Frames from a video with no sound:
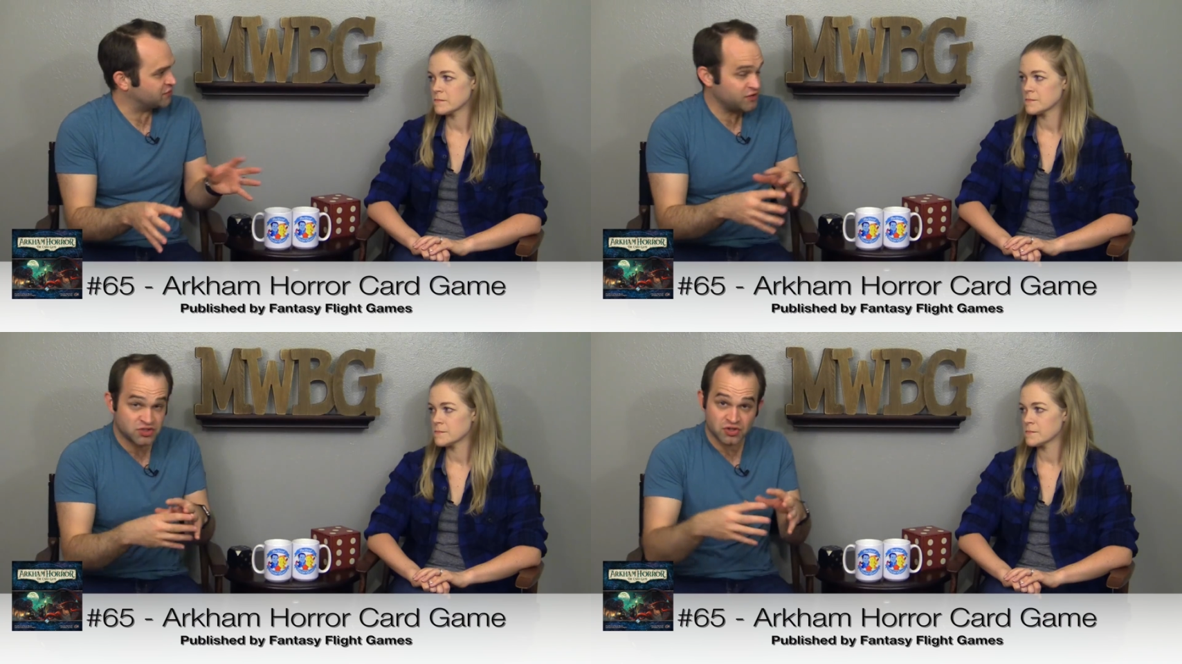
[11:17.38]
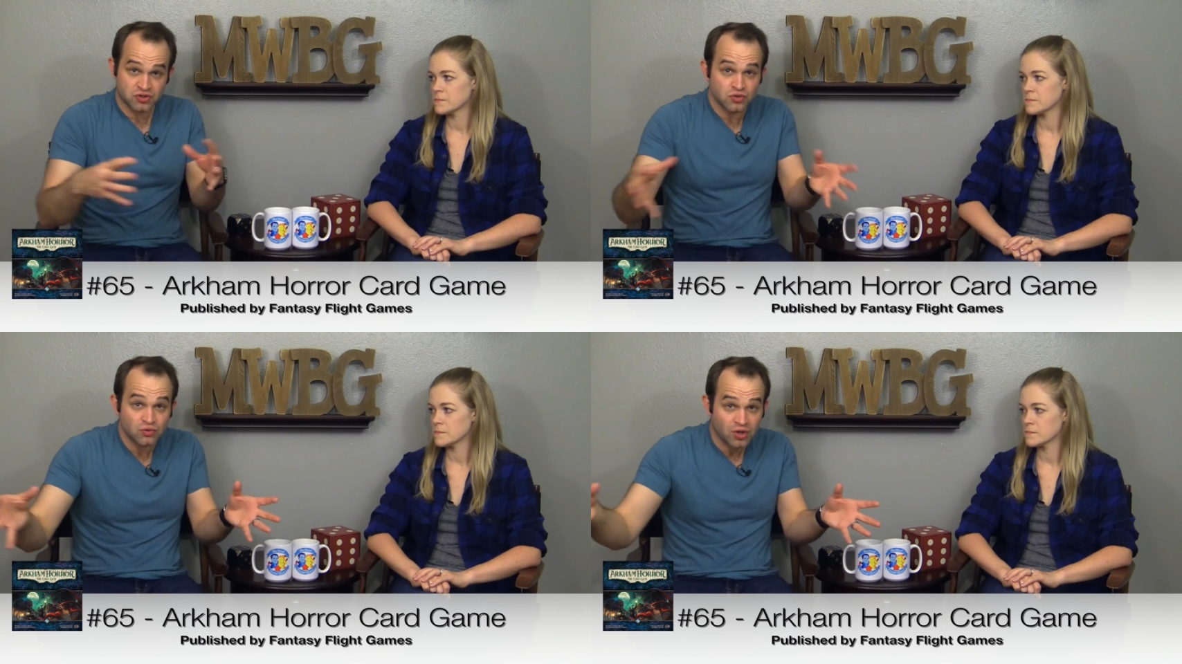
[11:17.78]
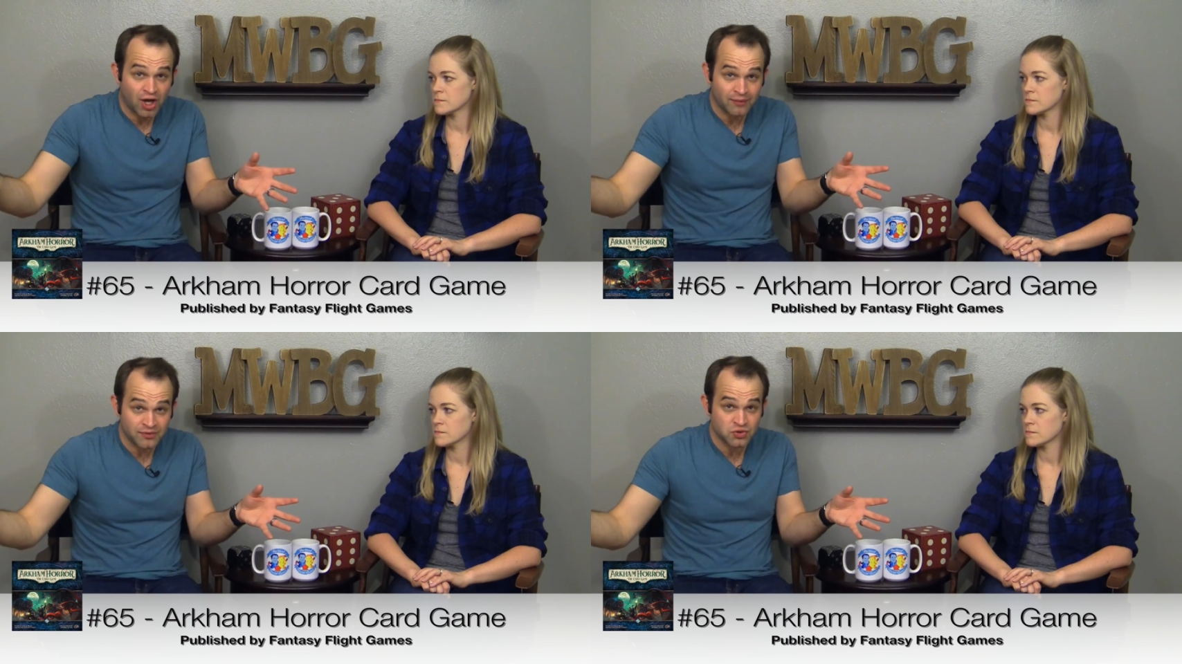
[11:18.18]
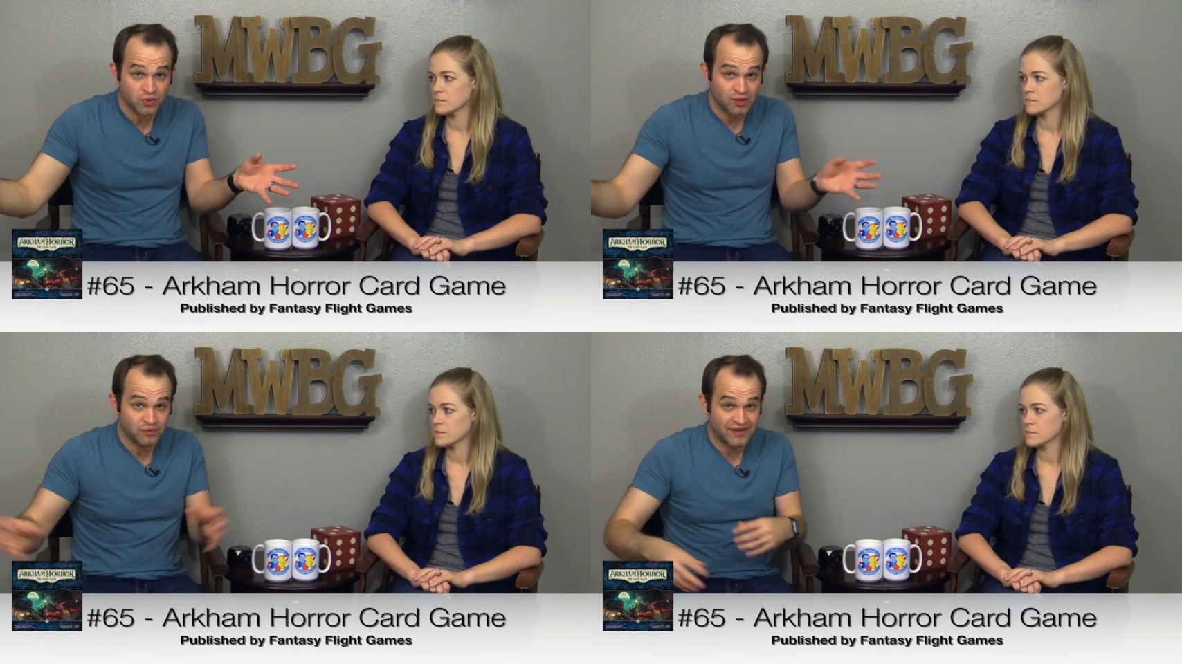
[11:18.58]
Speaker 1: if we took too long
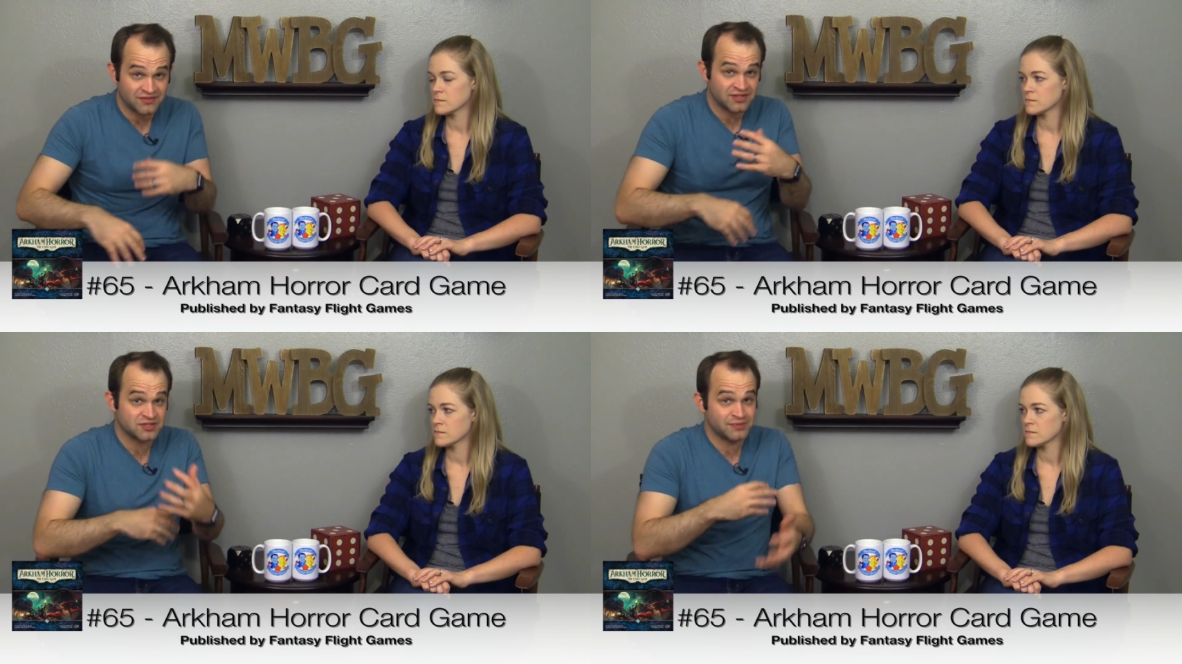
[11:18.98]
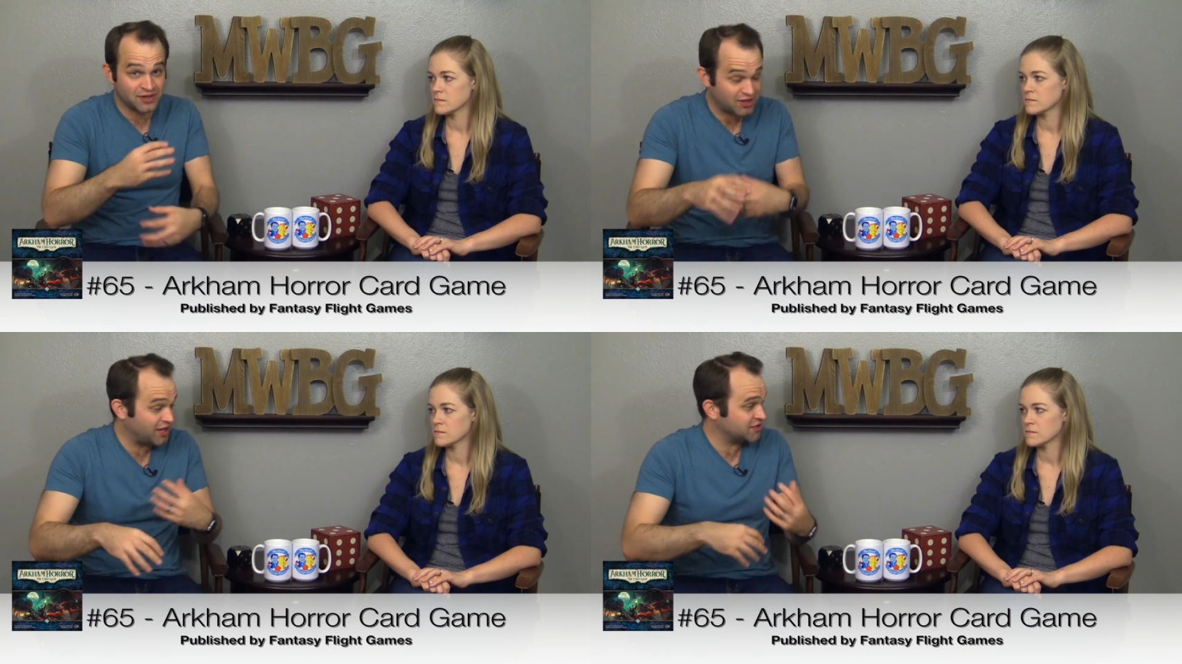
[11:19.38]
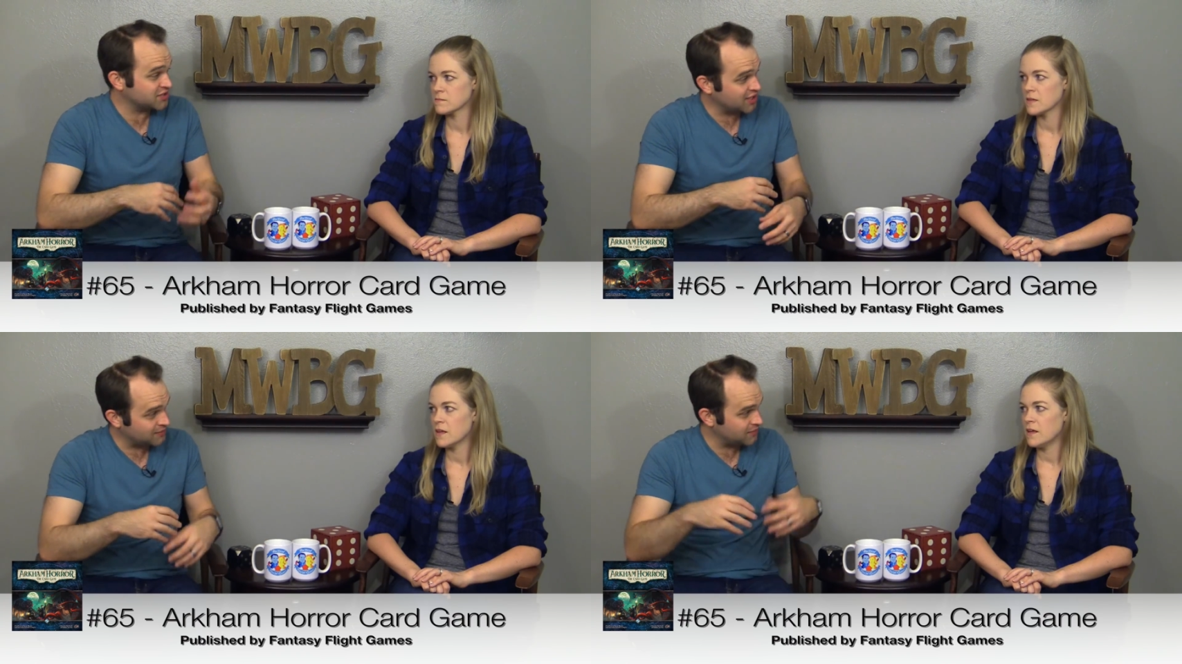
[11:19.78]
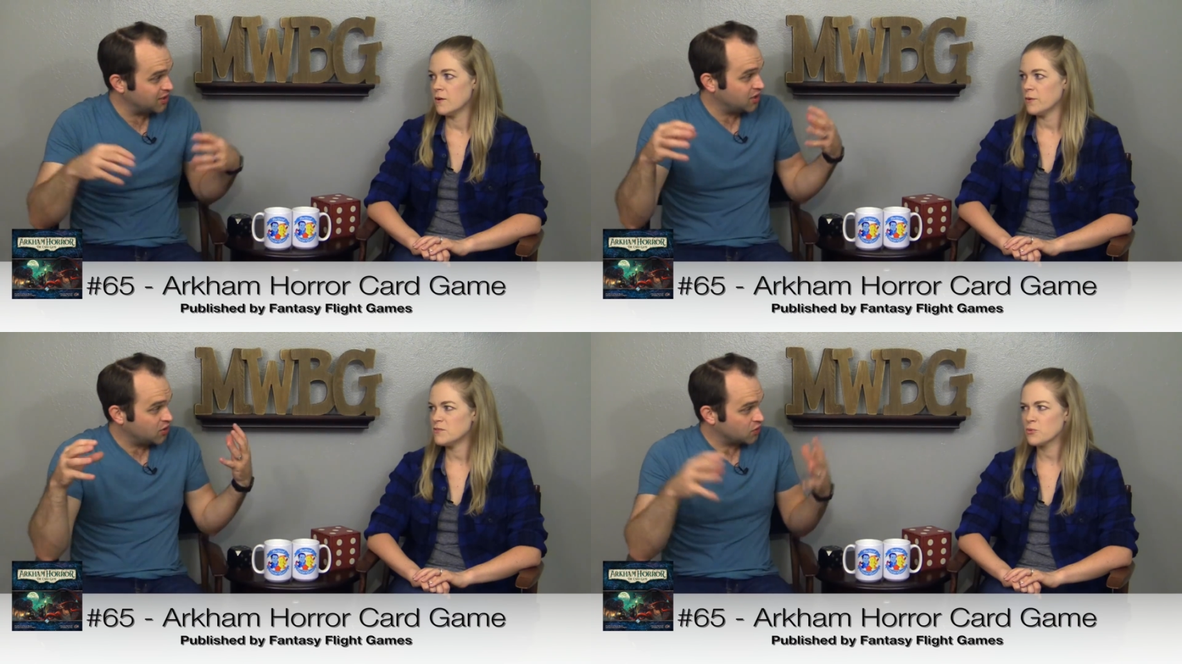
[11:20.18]
between, we'd have to spend a lot of
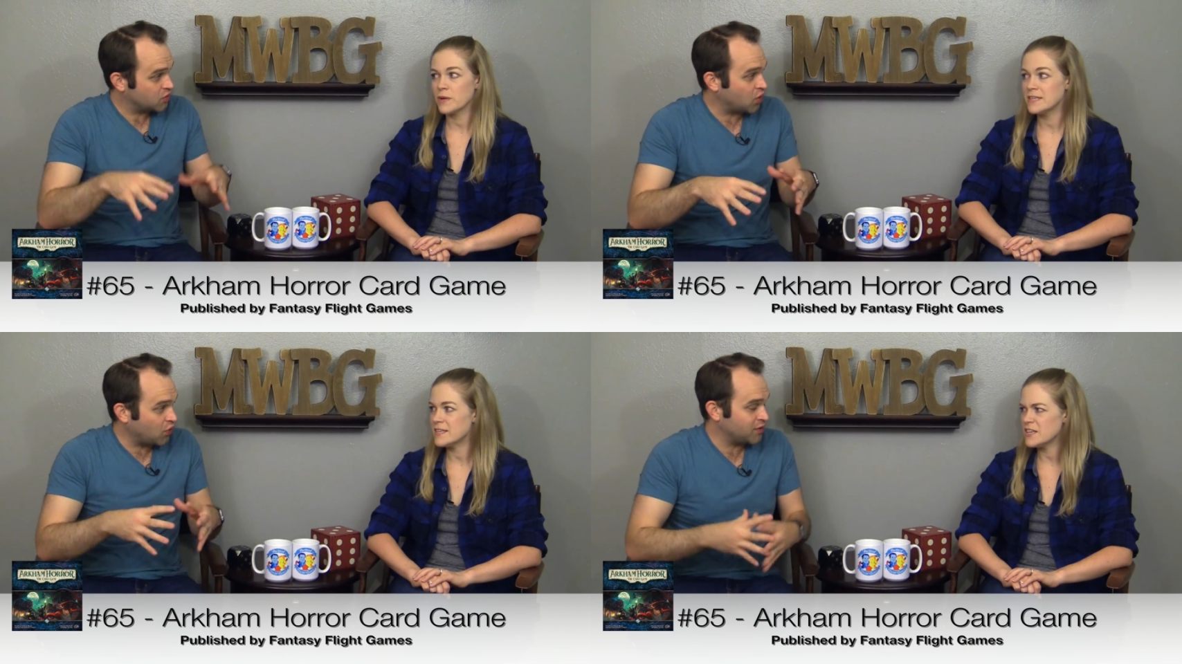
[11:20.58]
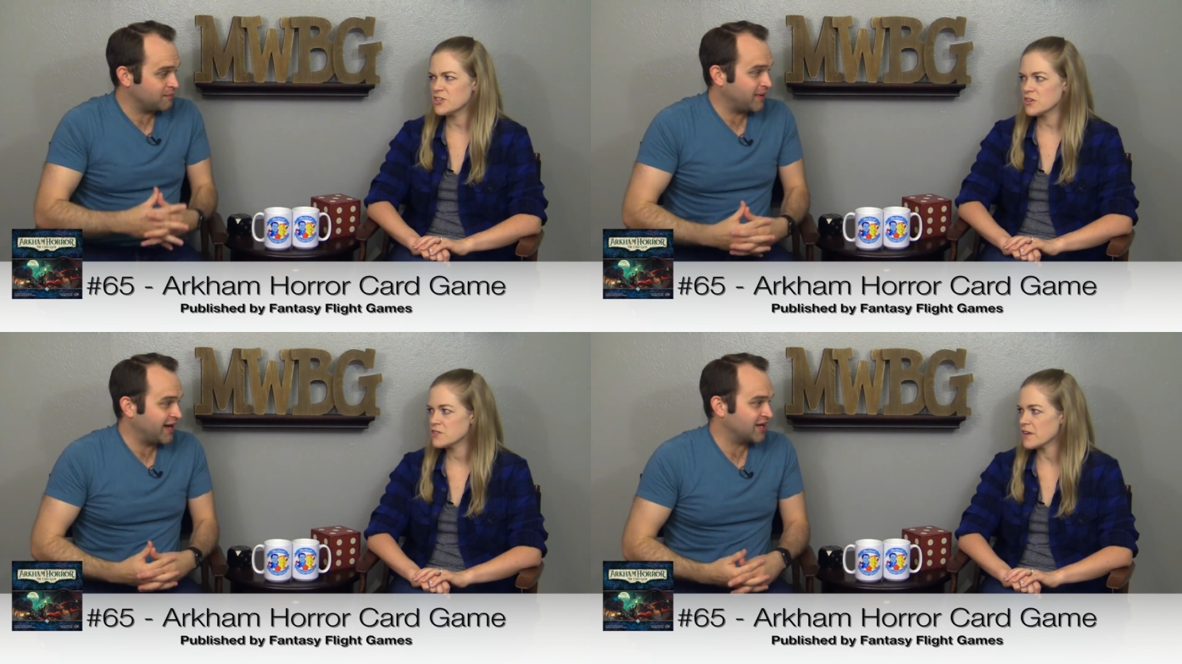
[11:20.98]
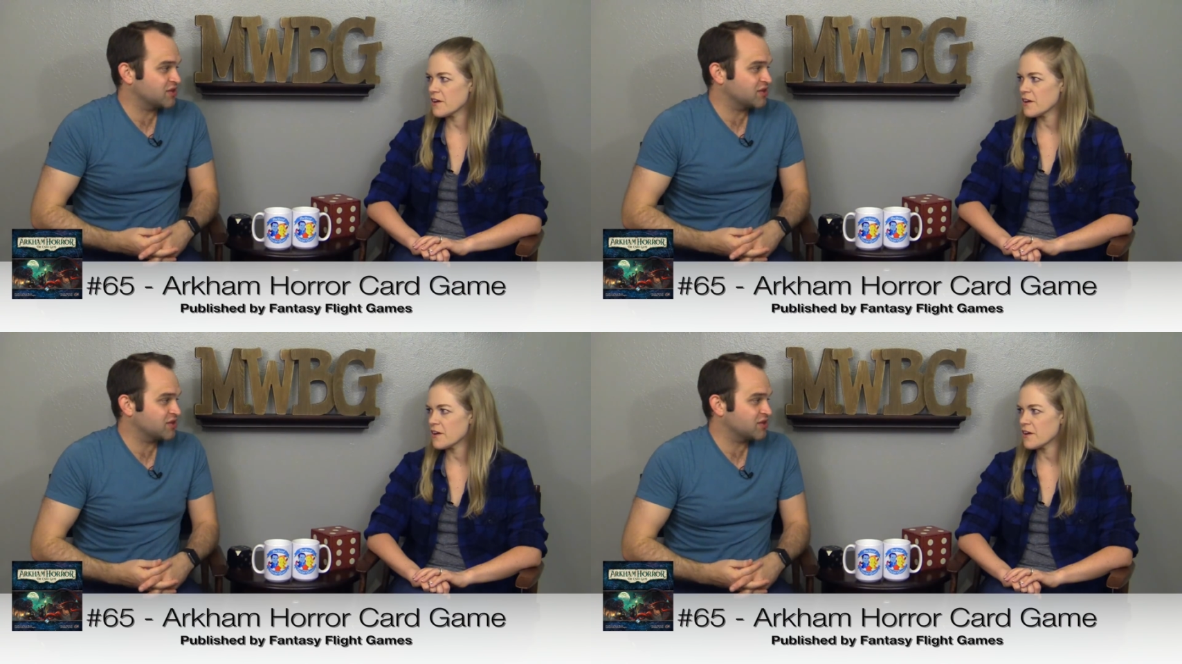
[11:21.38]
time going back